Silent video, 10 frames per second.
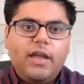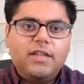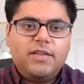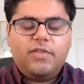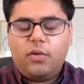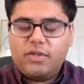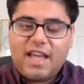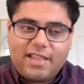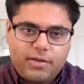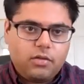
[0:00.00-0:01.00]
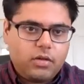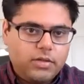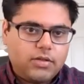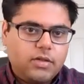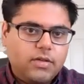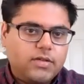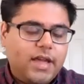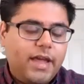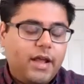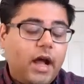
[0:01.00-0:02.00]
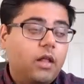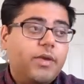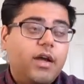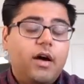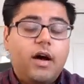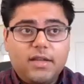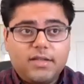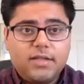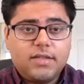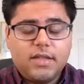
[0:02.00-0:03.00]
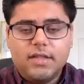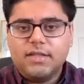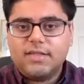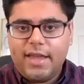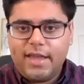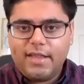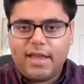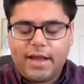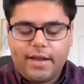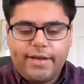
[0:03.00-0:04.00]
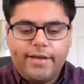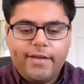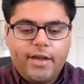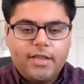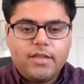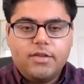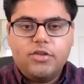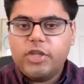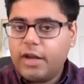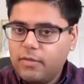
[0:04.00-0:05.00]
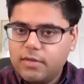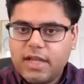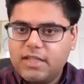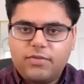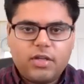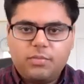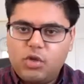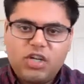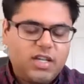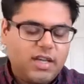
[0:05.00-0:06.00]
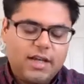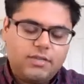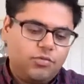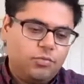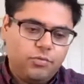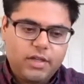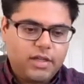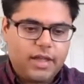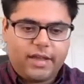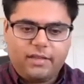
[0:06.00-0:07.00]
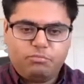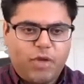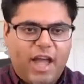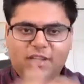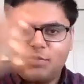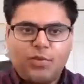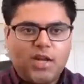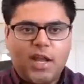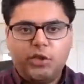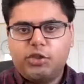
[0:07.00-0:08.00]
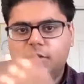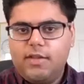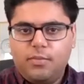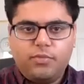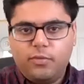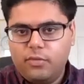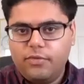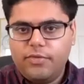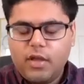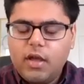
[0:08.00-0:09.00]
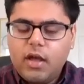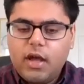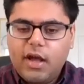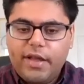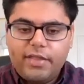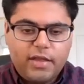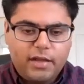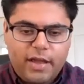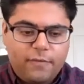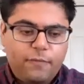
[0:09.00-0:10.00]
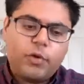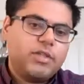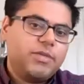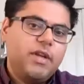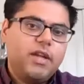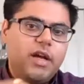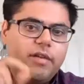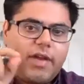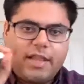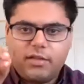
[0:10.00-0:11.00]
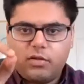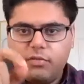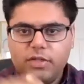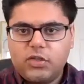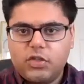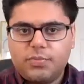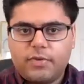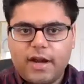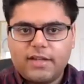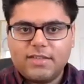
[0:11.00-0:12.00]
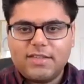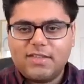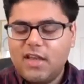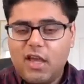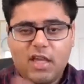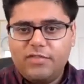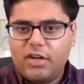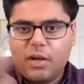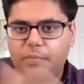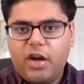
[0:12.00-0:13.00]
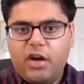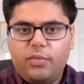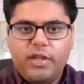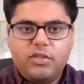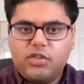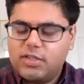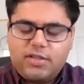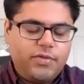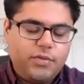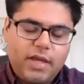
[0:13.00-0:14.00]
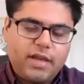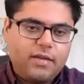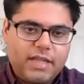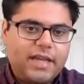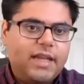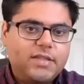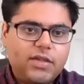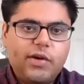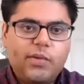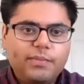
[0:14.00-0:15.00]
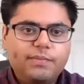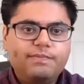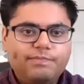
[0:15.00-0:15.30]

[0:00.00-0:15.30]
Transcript: is if there was ethical concerns. And I'll be honest in saying that the general scientific community has really like exponentially improved the enforcement of ethical research practices, even compared with just a few decades ago.